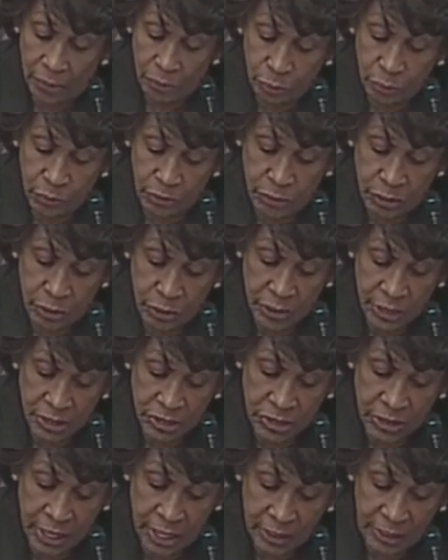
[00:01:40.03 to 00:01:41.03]
through the
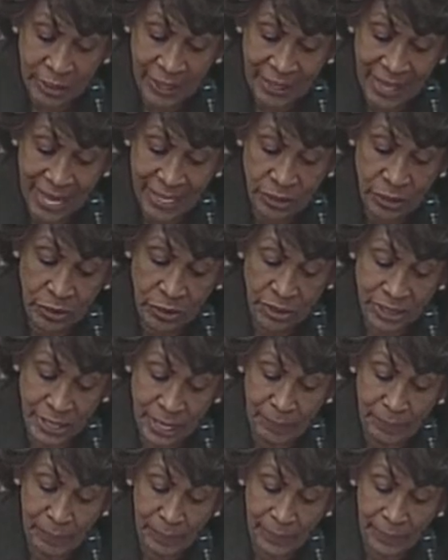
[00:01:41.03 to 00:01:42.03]
judiciary than to
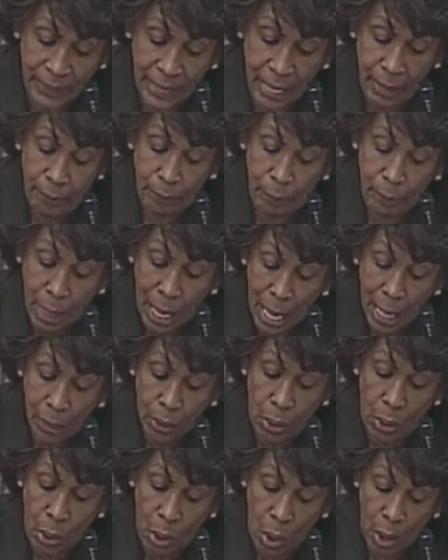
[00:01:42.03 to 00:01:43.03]
simply
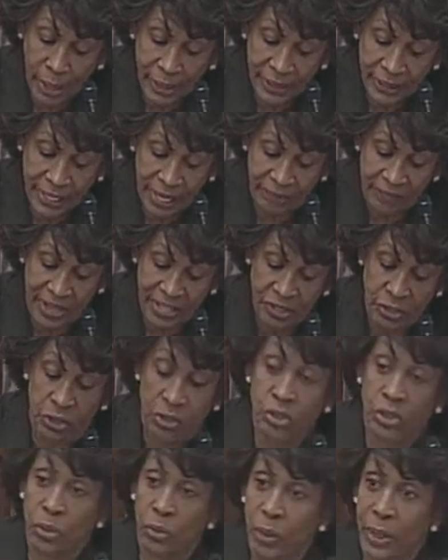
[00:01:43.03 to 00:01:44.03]
block or order
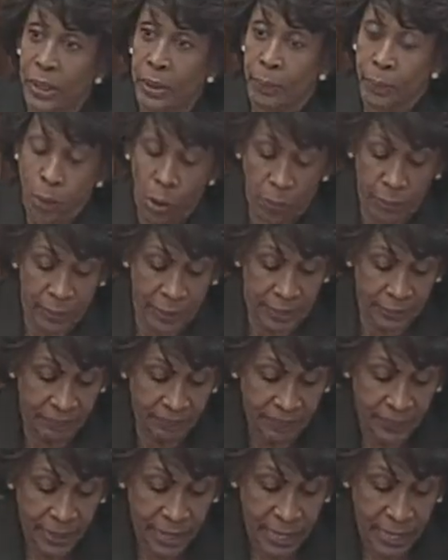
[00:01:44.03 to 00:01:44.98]
divestiture when appropriate.